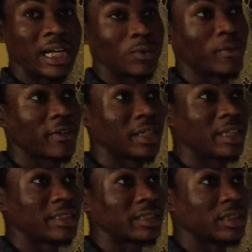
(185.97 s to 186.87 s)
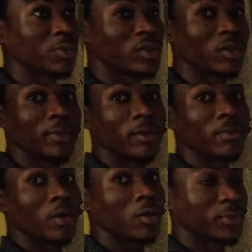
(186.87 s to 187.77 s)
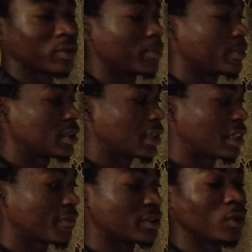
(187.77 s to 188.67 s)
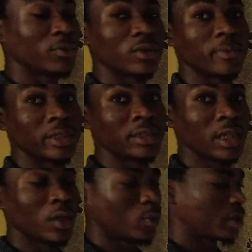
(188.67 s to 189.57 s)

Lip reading: and we found out that it must not be up to the base, and if it's up to the base, we